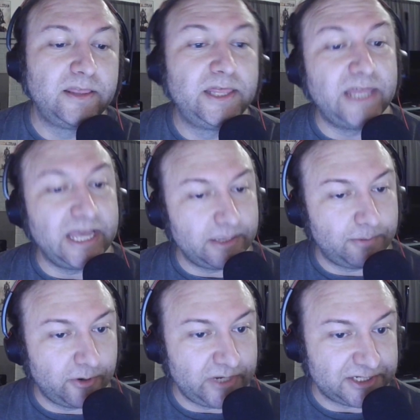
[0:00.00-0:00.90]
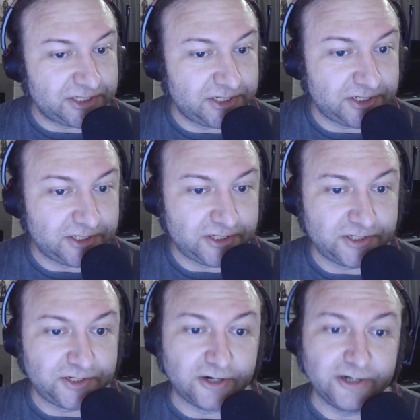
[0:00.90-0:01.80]
Then the protests
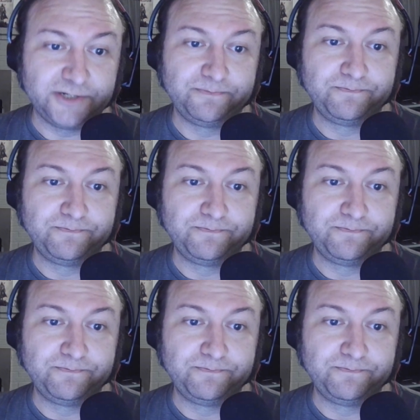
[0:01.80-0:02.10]
start.